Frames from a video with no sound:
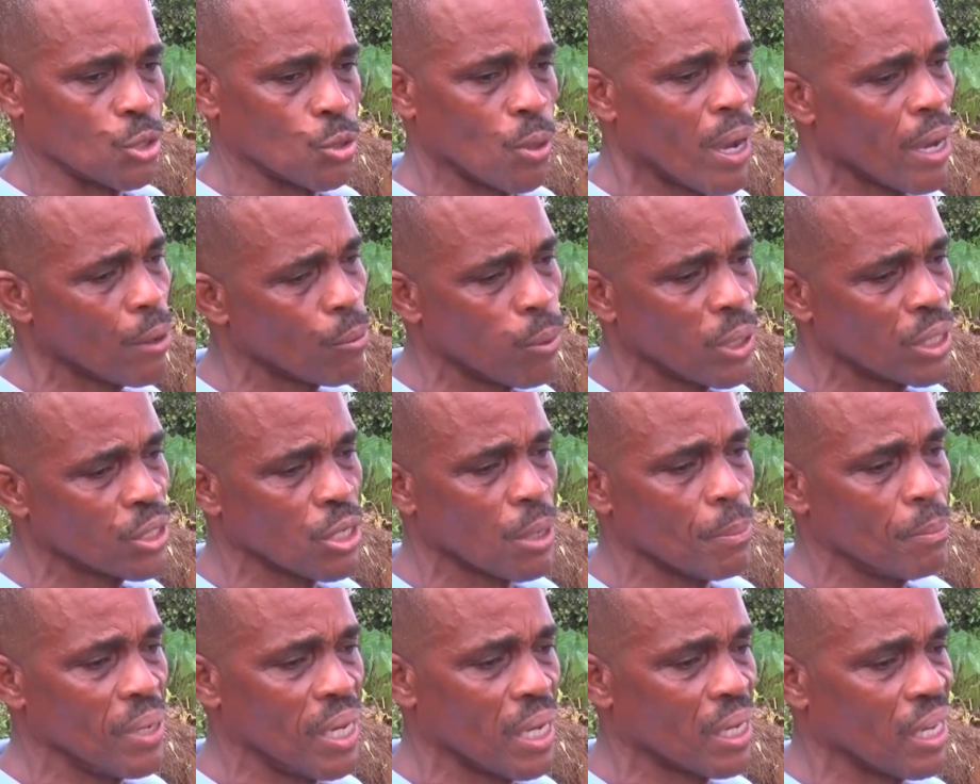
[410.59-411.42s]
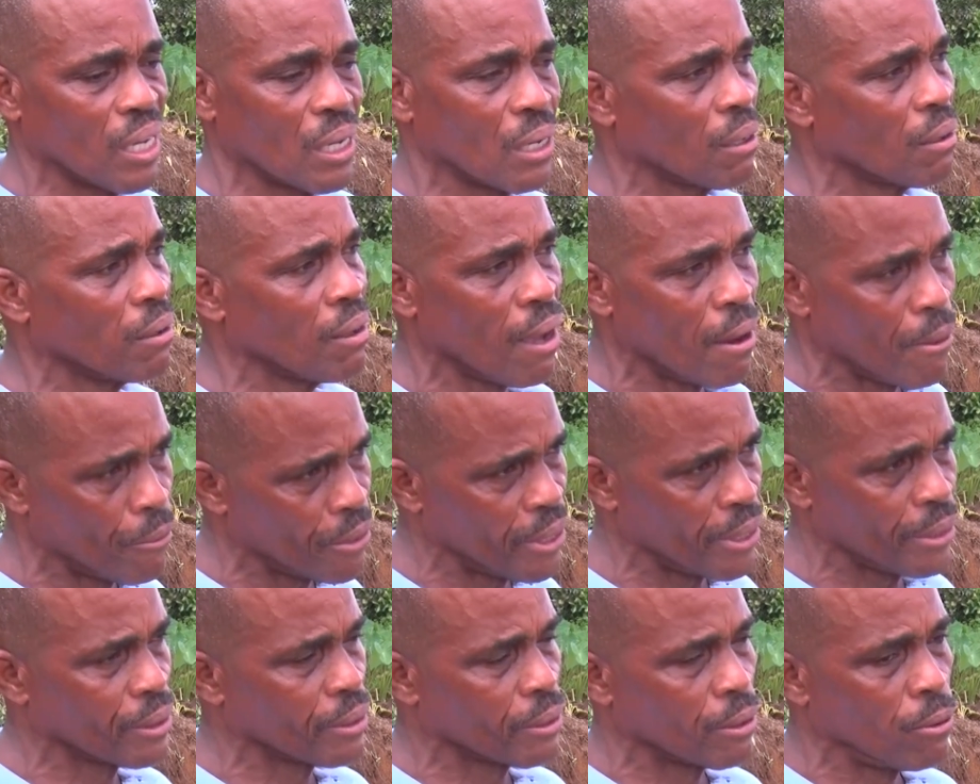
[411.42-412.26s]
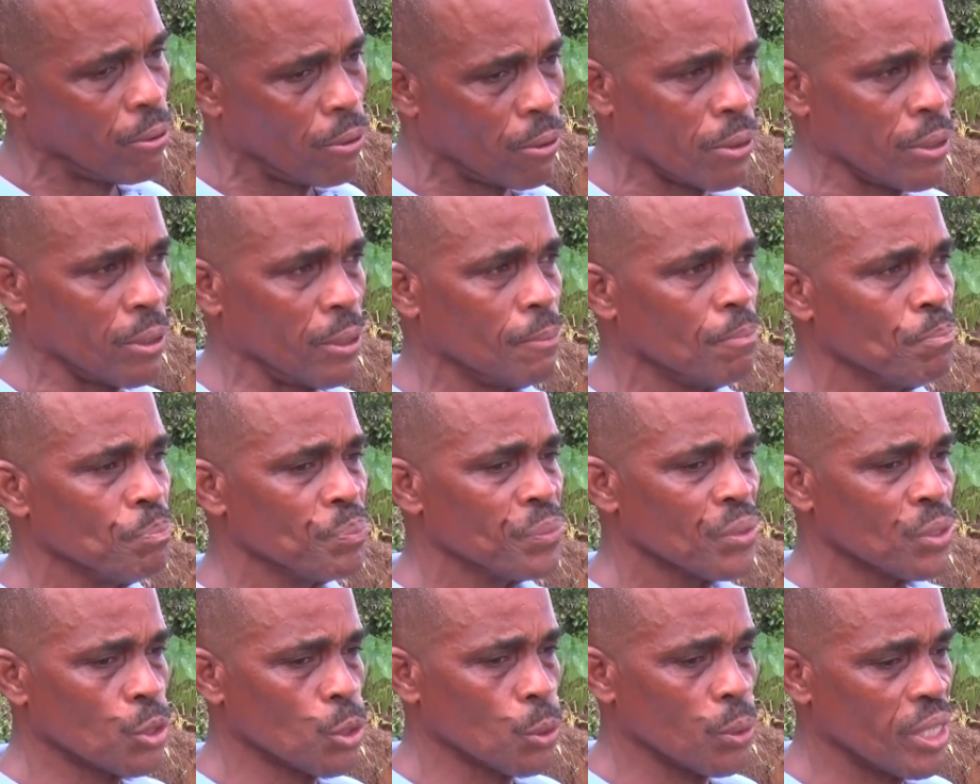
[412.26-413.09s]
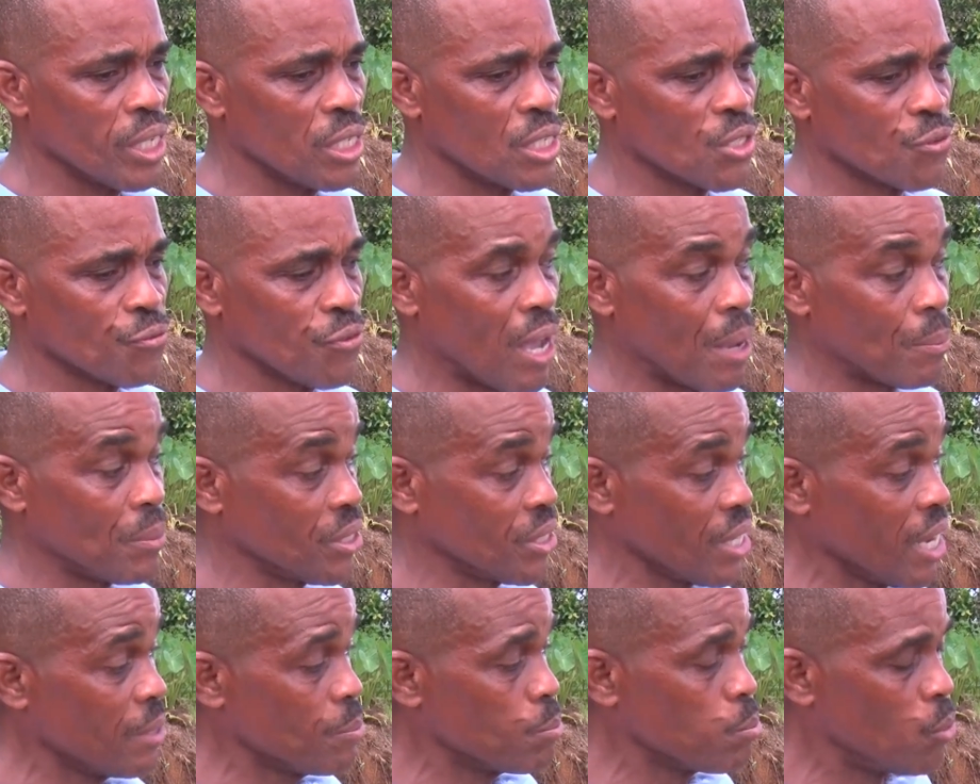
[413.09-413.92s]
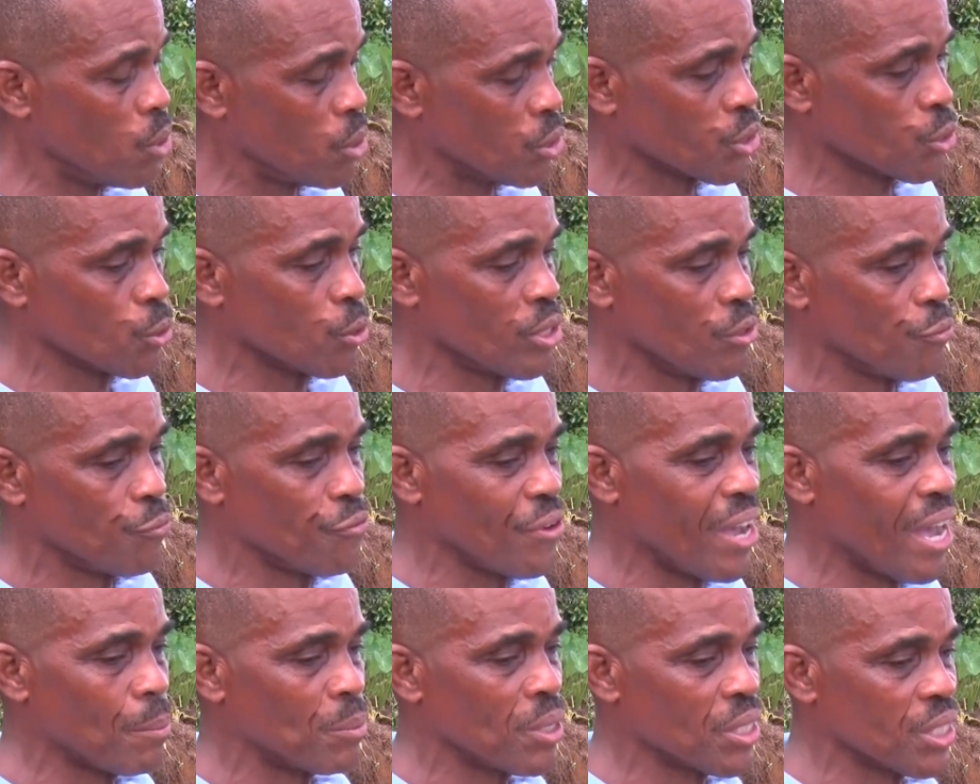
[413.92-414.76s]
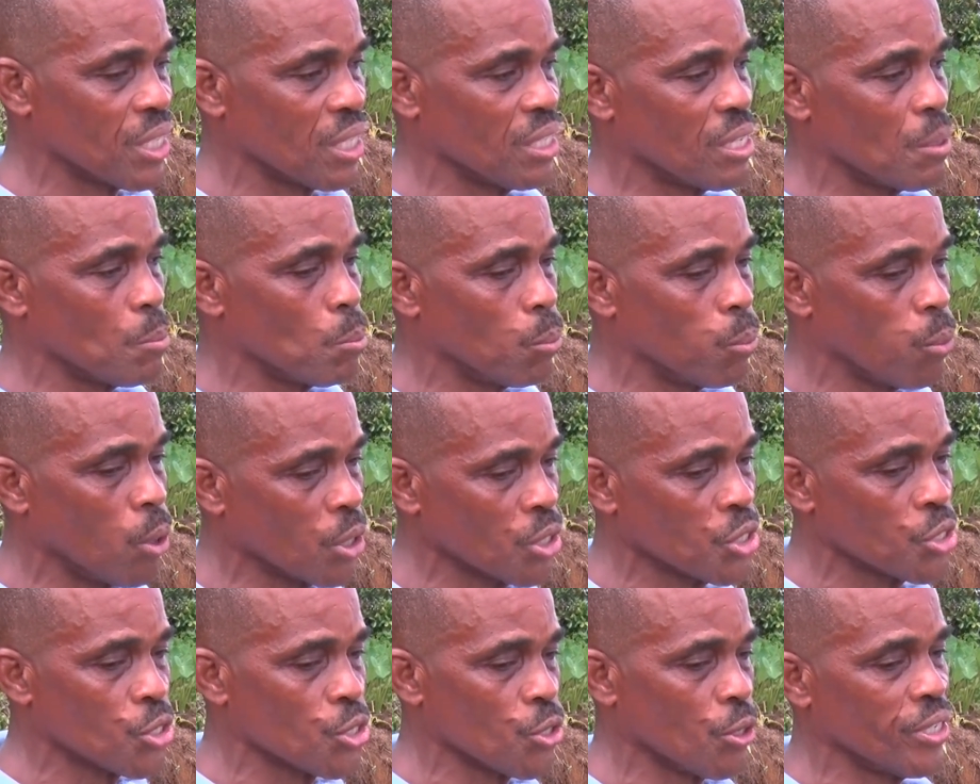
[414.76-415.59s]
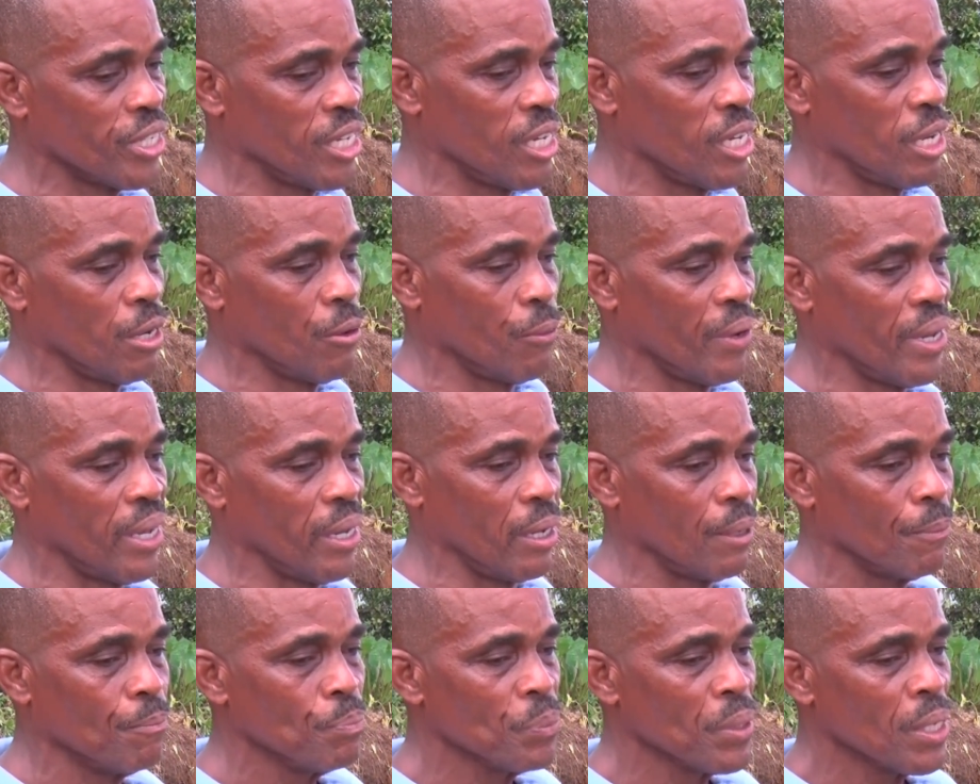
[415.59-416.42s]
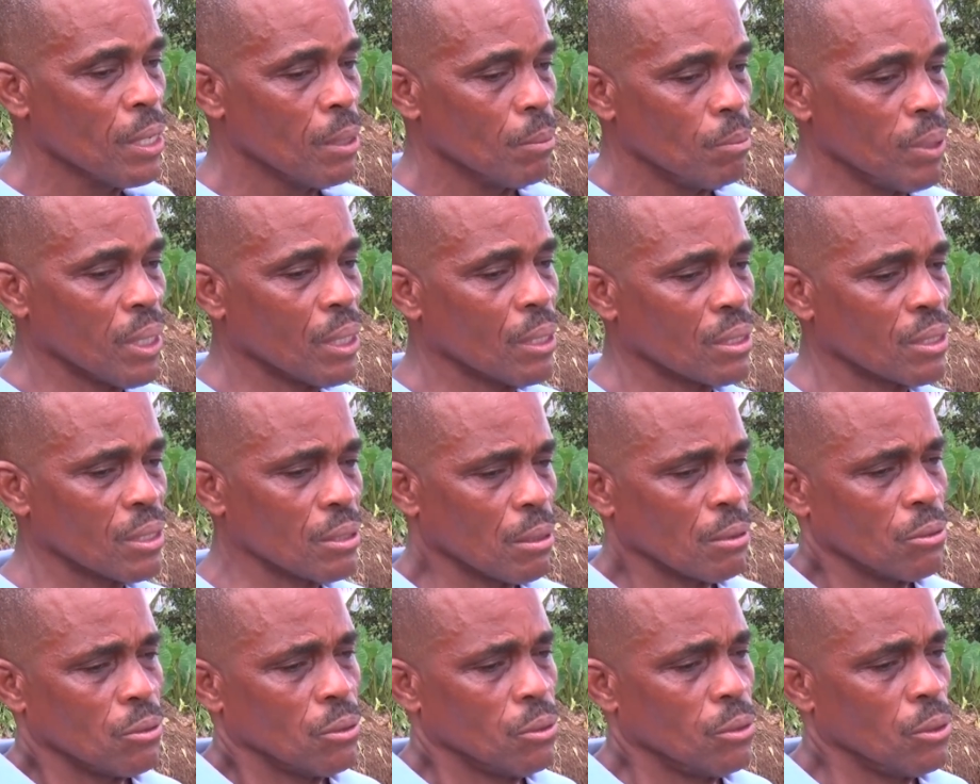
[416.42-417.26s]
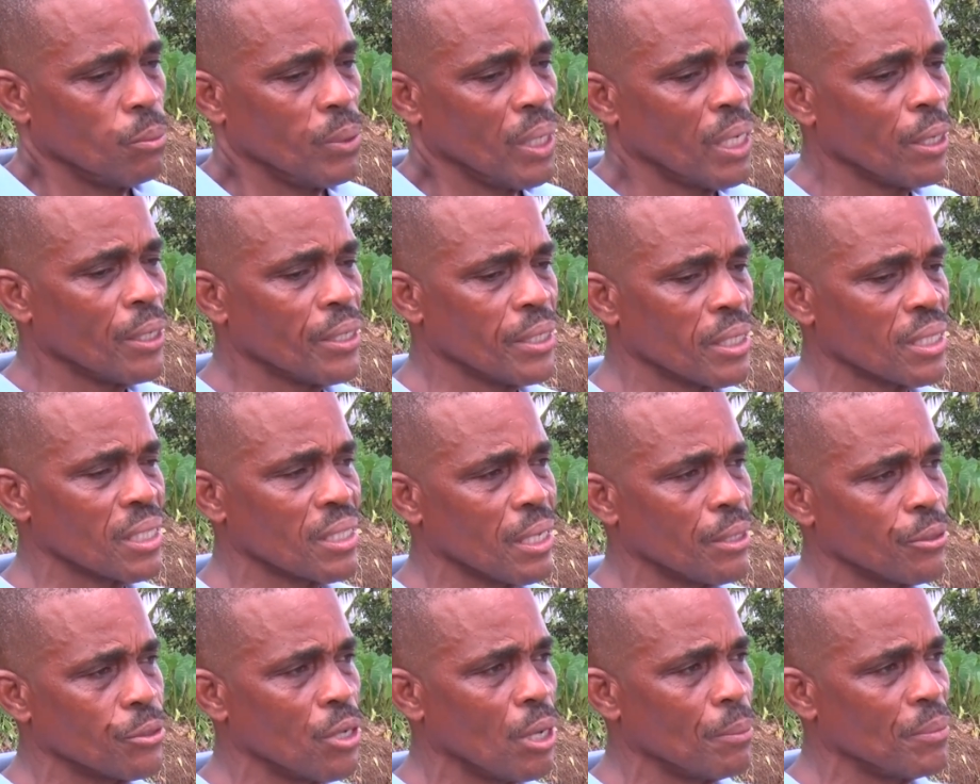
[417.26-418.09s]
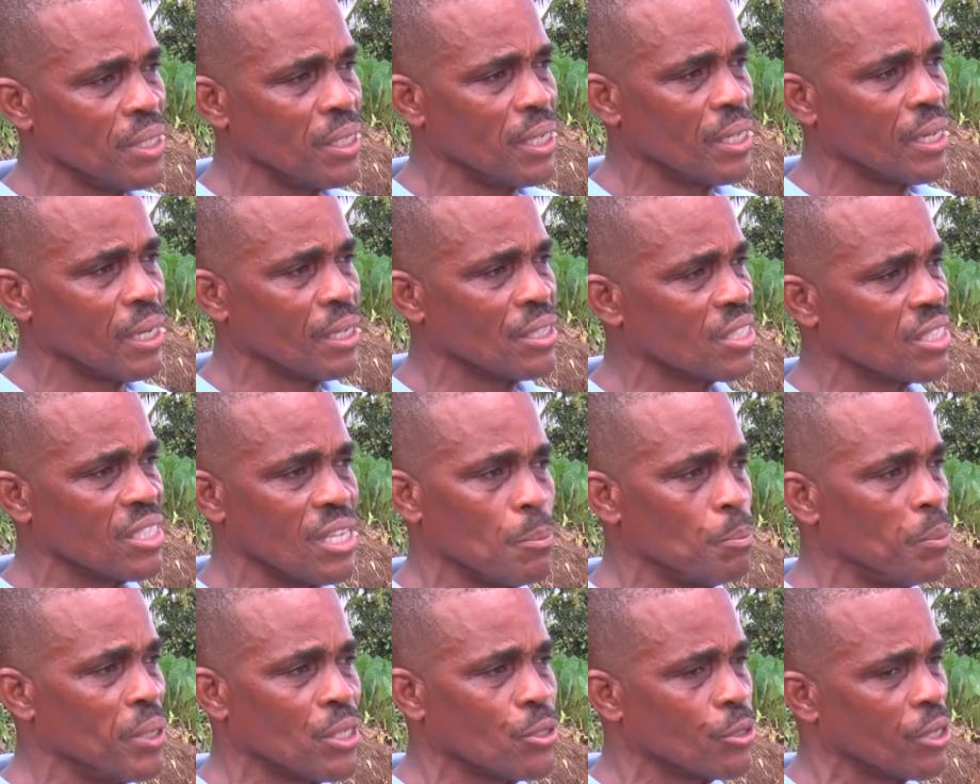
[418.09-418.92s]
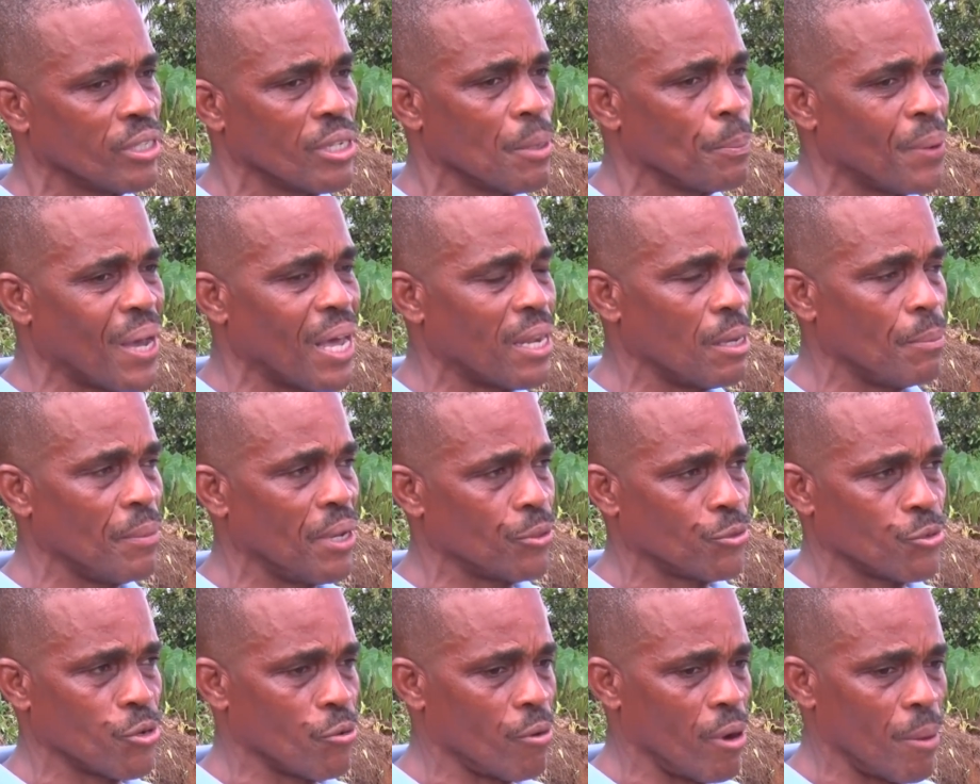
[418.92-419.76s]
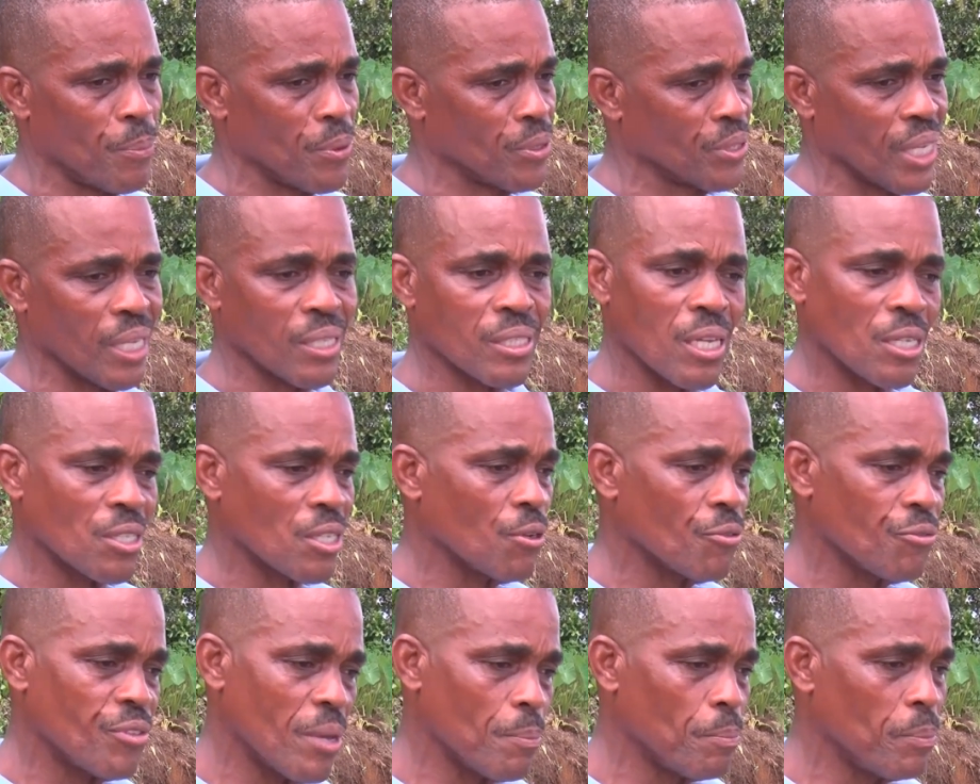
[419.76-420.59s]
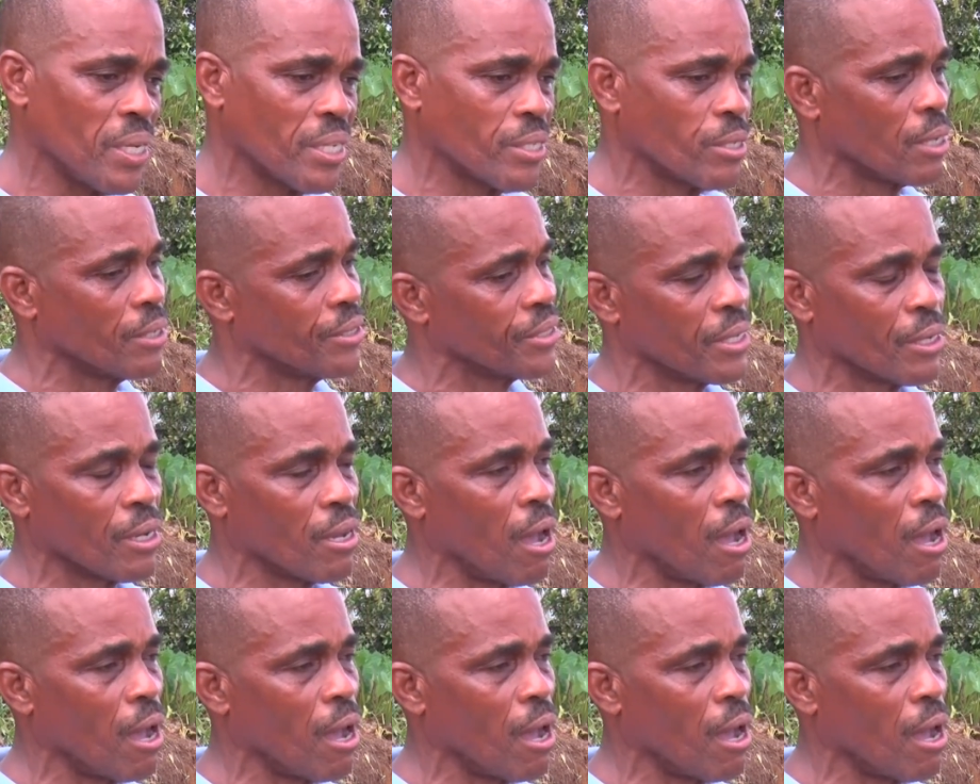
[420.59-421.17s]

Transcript: So I want to make a clarion call to these farmers, and more so the farmers in the Morne Jaune area, because you will understand, Dominicans, they beat on the Parliamentary Representative, they beat on the